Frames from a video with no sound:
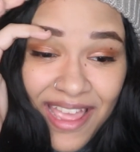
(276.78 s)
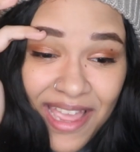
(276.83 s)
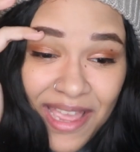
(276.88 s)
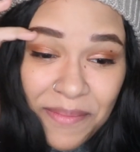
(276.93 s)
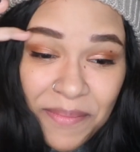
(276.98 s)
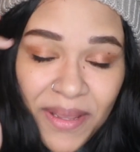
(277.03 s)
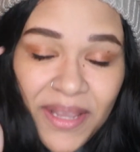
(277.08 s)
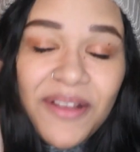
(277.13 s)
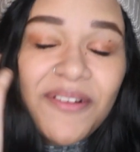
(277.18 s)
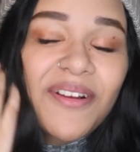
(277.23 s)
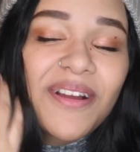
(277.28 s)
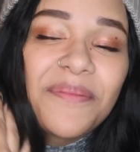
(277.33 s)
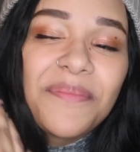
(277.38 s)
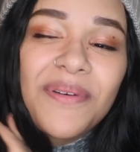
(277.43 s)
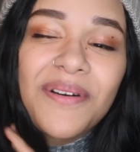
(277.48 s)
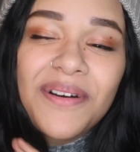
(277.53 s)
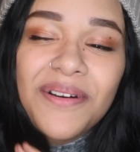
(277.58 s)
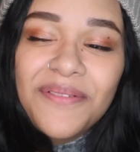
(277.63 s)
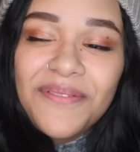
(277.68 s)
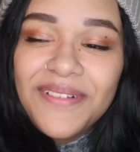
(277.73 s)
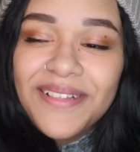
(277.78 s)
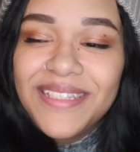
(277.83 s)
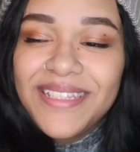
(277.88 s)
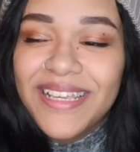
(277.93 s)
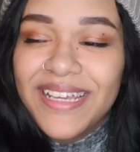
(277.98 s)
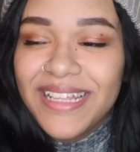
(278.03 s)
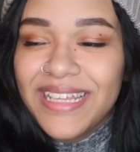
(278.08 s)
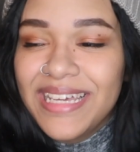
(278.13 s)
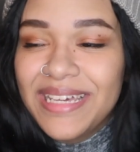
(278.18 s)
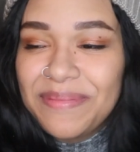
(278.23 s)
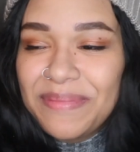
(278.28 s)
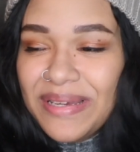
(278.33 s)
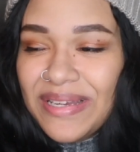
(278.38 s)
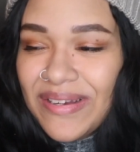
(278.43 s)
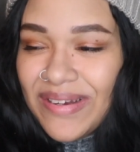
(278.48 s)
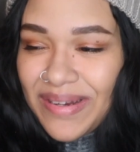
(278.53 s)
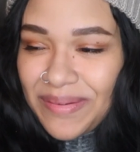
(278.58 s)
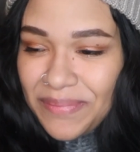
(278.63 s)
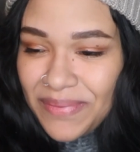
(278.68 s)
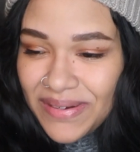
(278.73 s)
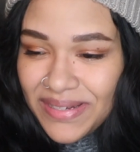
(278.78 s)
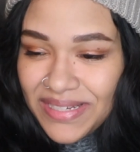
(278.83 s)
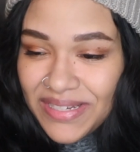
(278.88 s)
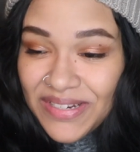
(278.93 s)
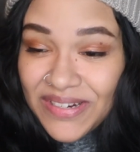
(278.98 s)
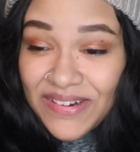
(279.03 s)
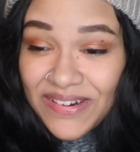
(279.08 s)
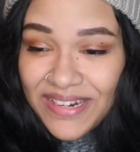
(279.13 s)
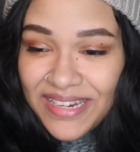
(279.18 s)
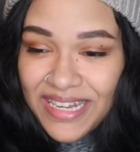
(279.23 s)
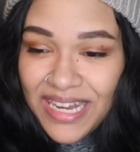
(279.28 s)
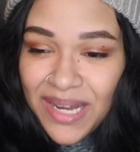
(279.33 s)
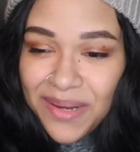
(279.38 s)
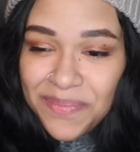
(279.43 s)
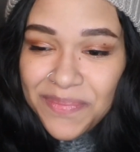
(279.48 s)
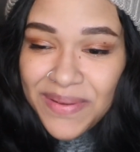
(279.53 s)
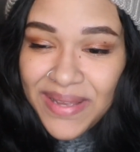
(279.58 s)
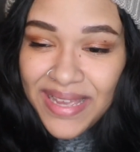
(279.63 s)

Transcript: And my grandma was yelling at my grandpa to hurry up